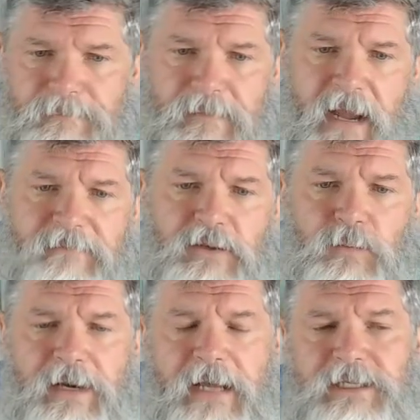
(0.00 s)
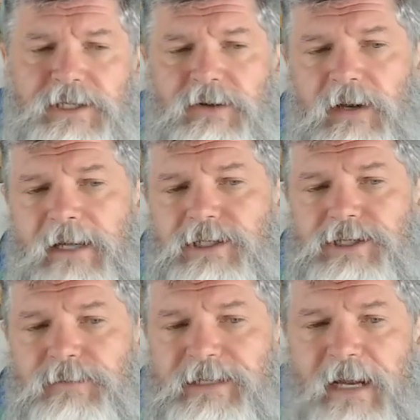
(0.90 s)
After the 2019 general election,
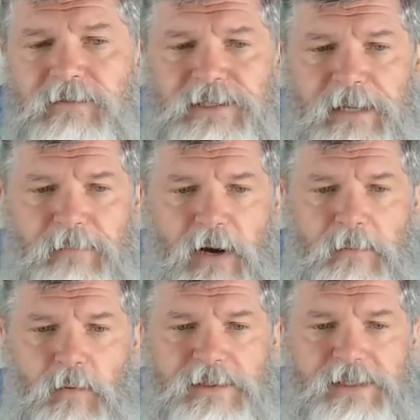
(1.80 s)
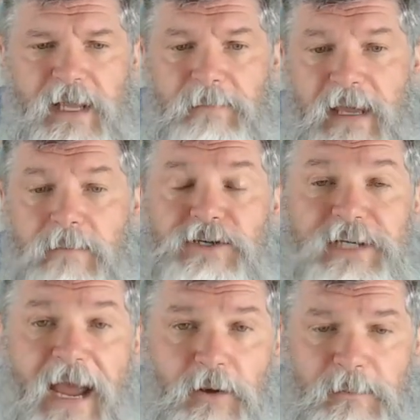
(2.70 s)
she retained her seat in Parliament once again, became
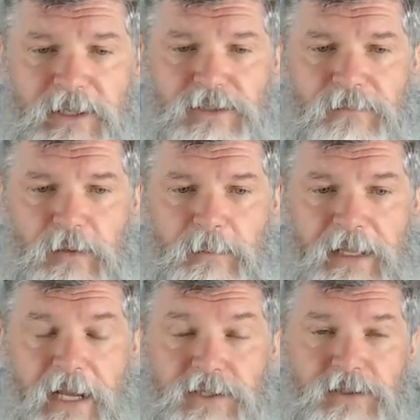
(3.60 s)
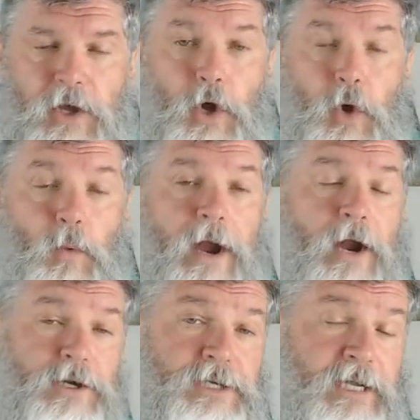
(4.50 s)
shadow minister for communications,
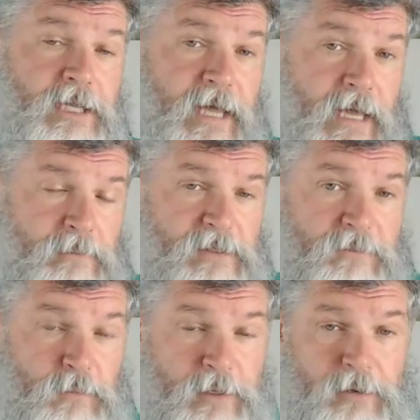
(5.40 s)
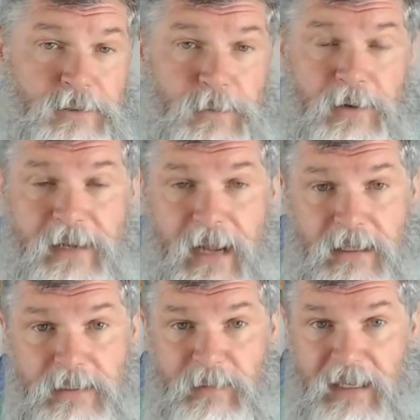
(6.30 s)
where she claims, if you read her Twitter
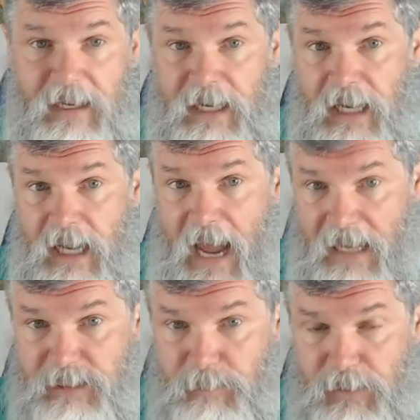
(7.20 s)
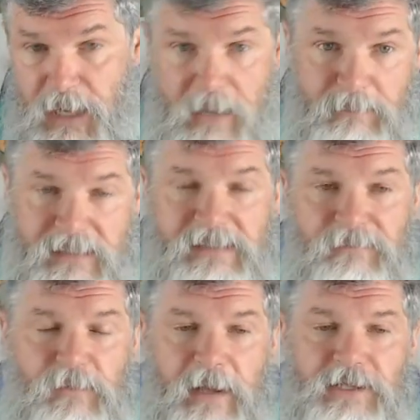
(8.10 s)
account, to be an expert on
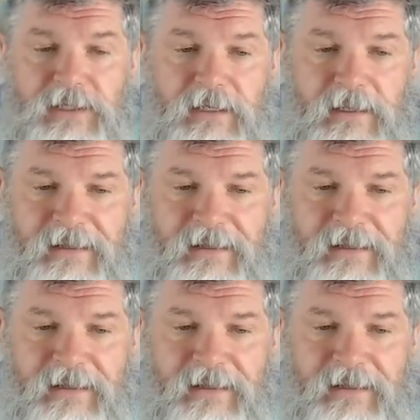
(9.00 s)
misinformation.